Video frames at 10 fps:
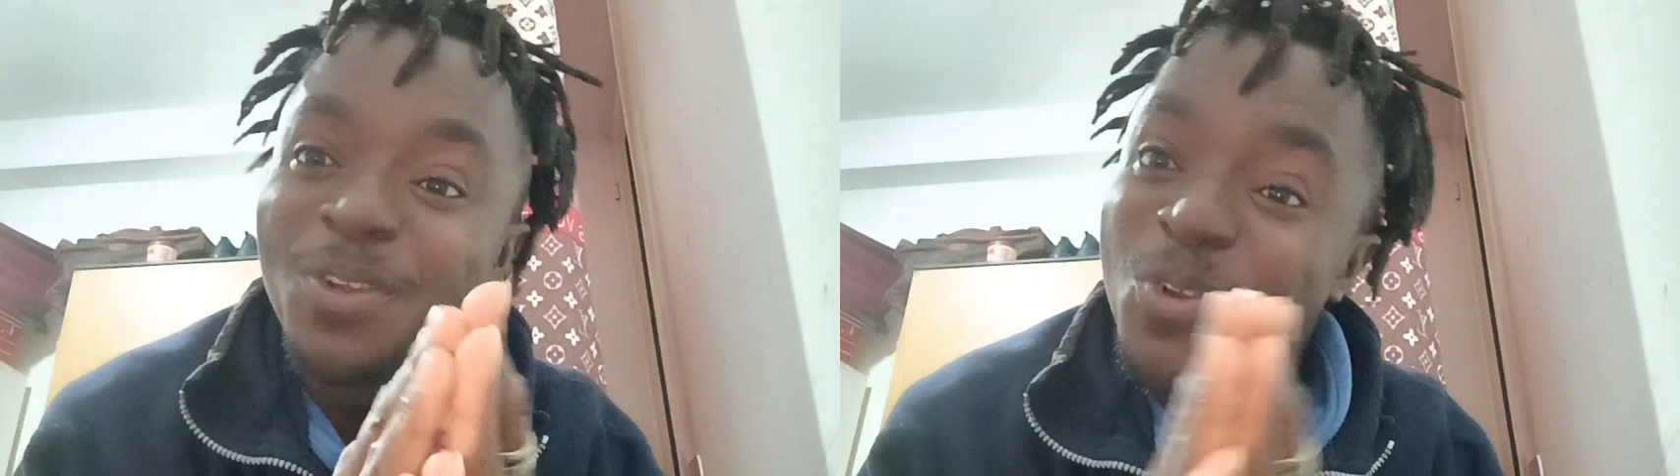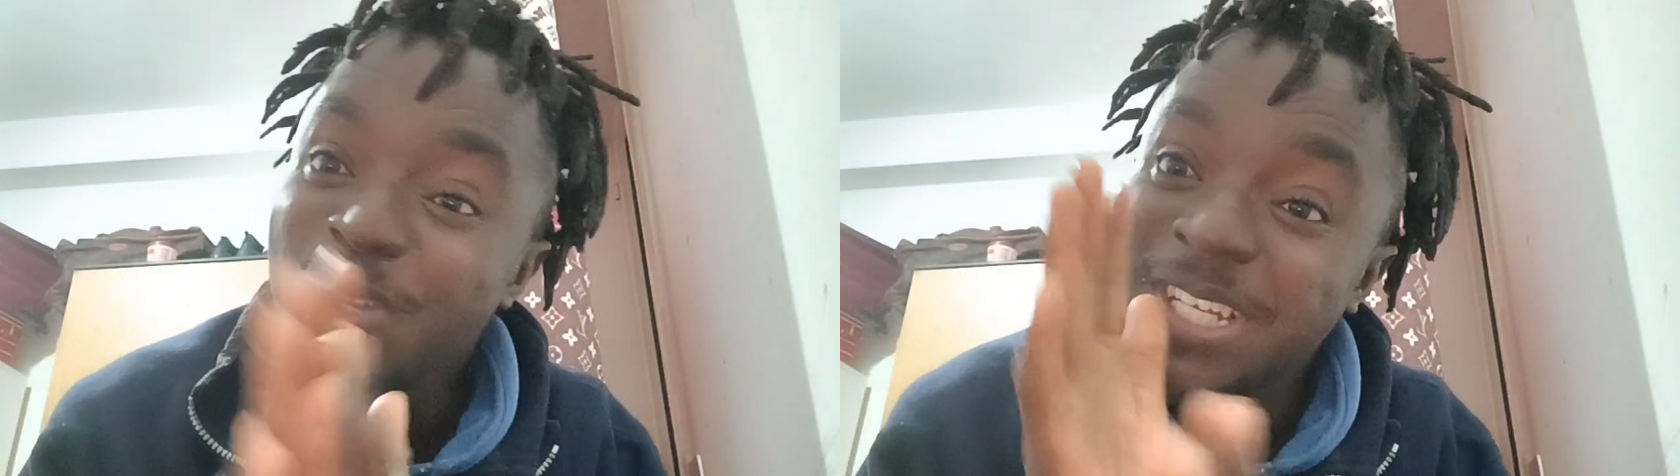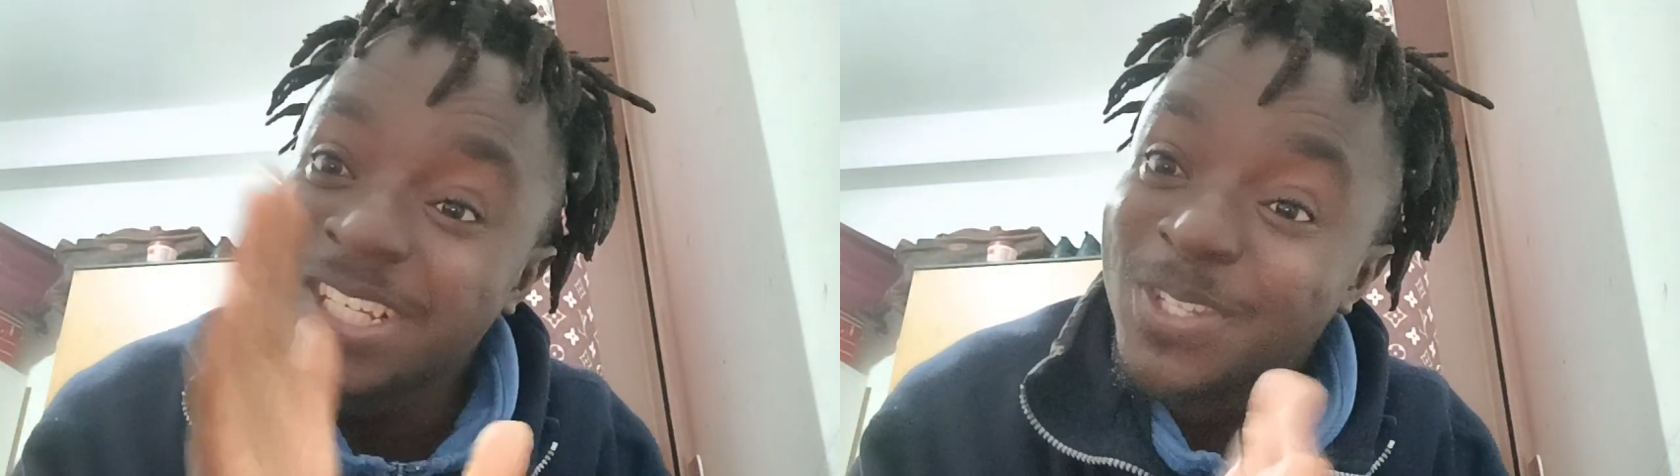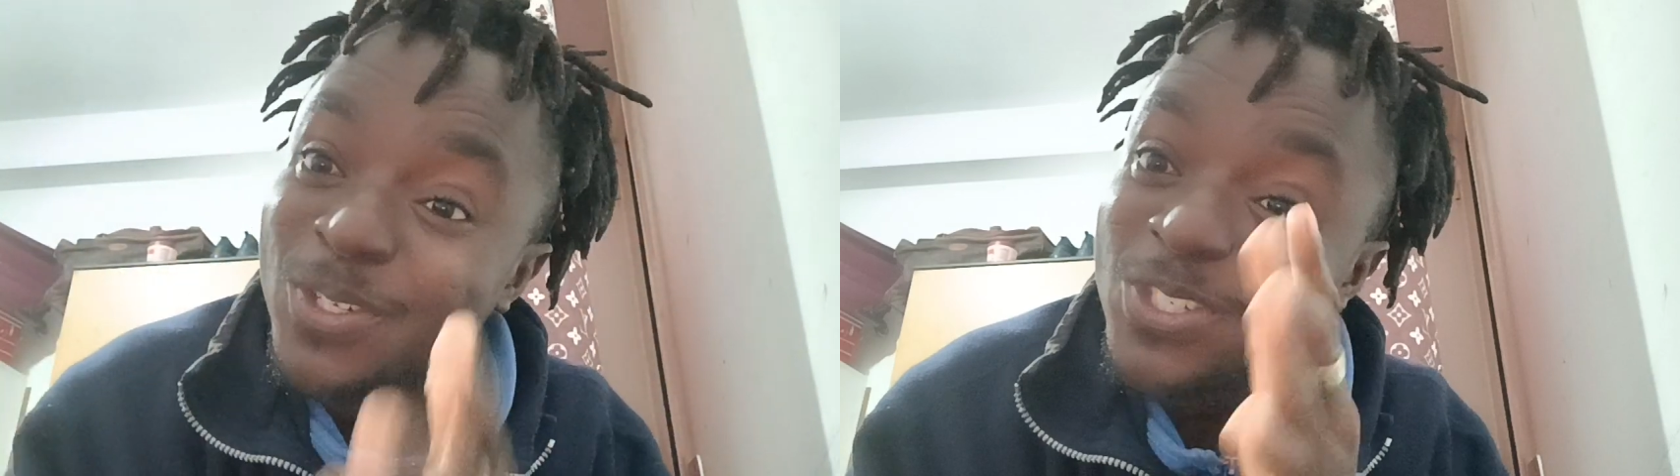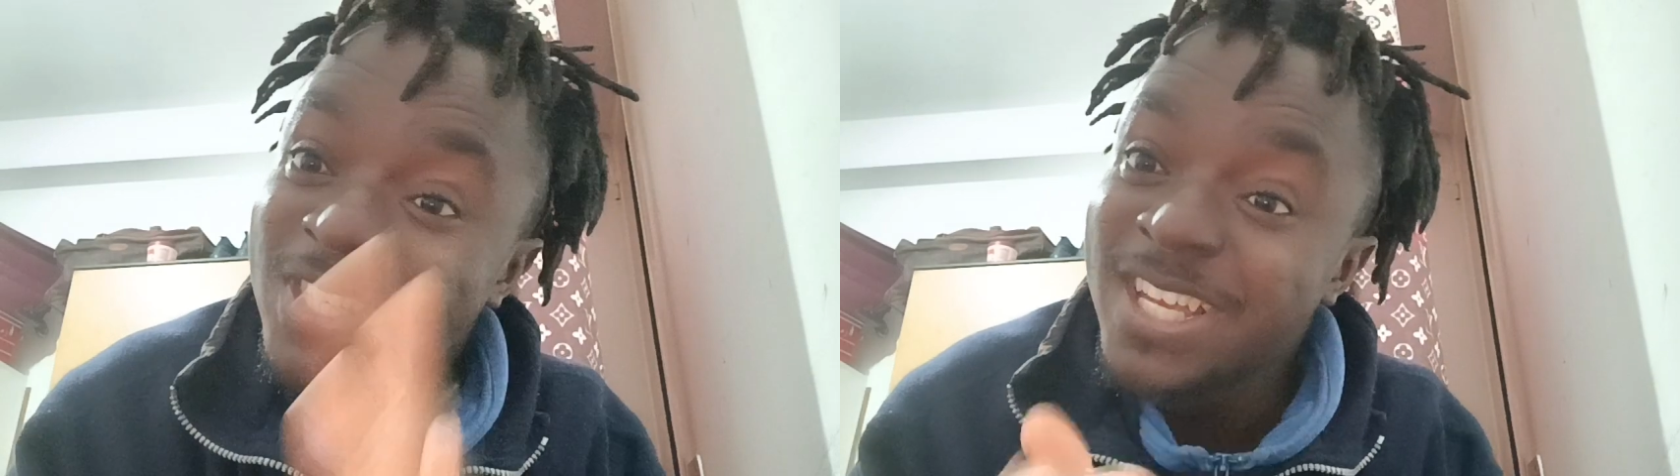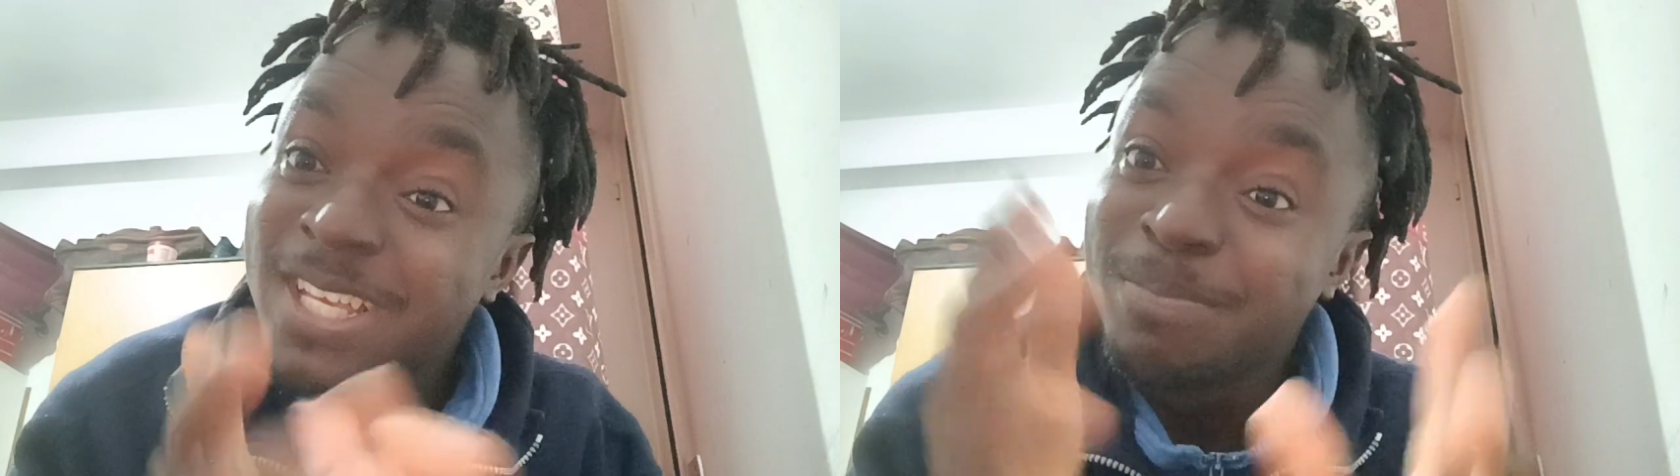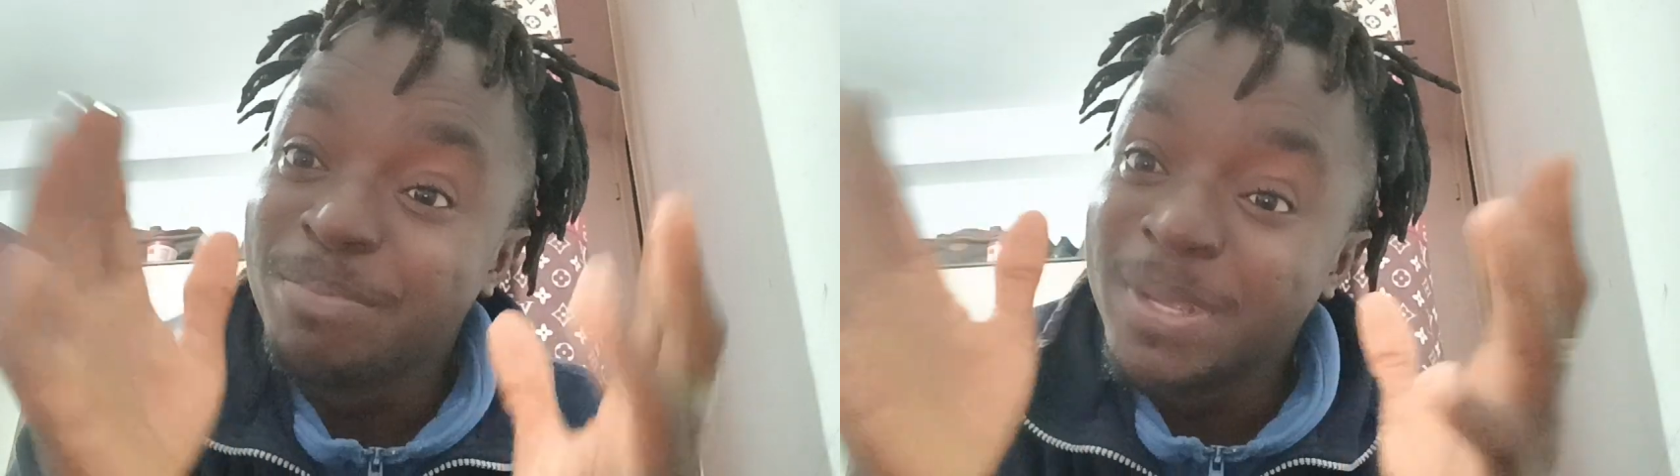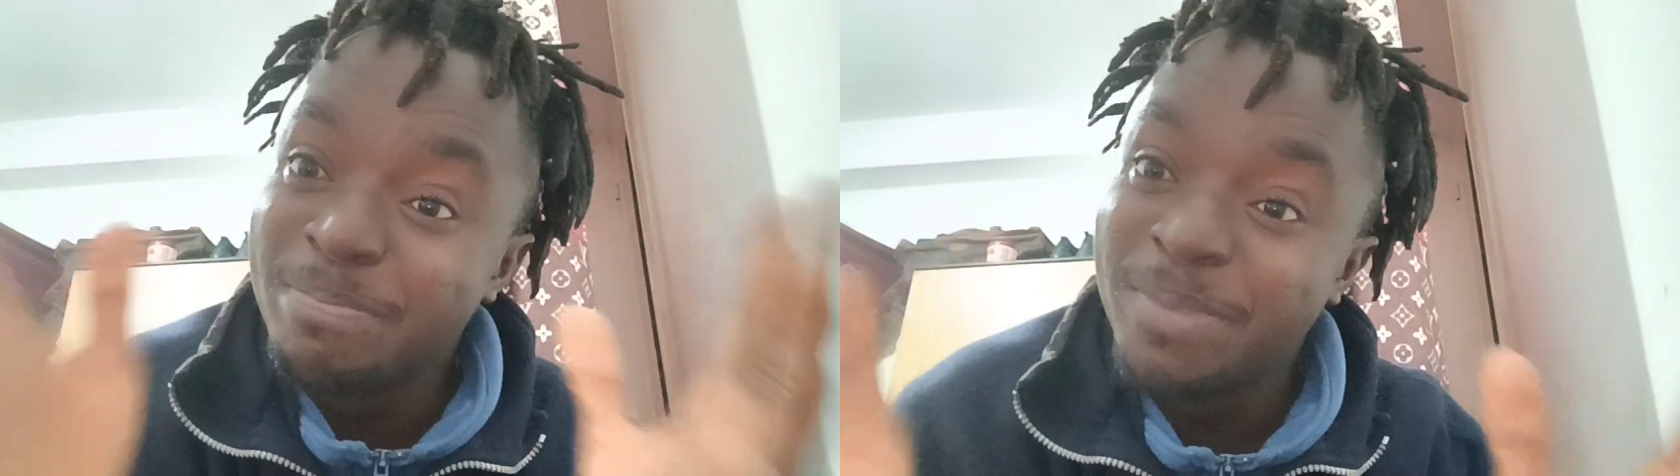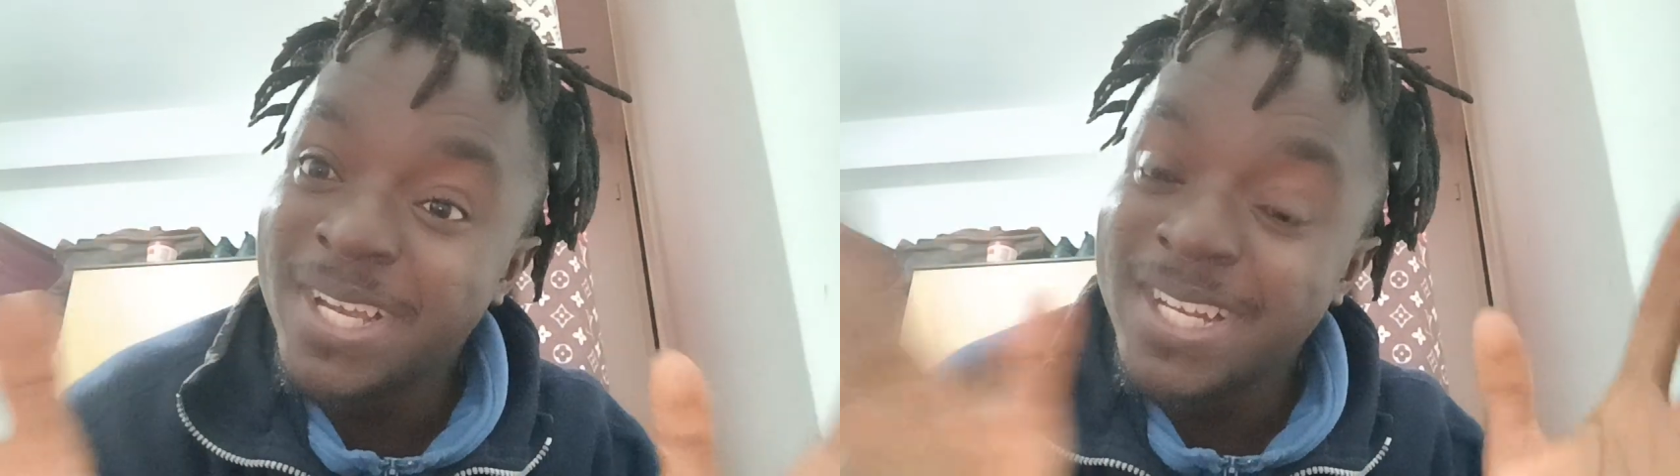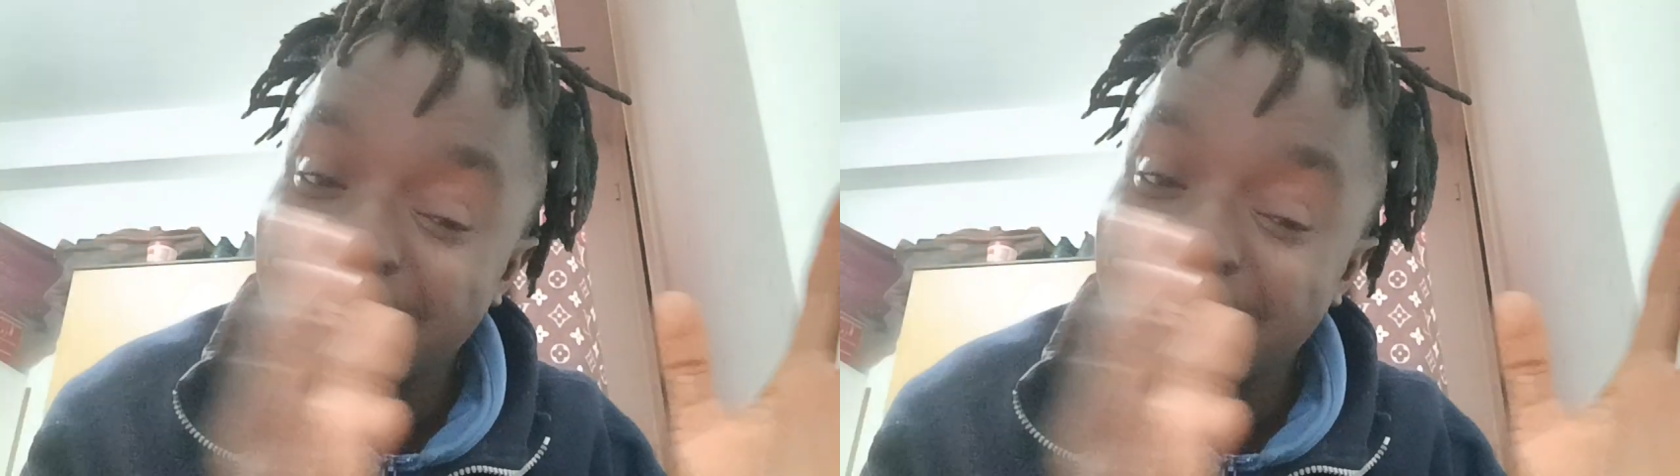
God did not say he prepared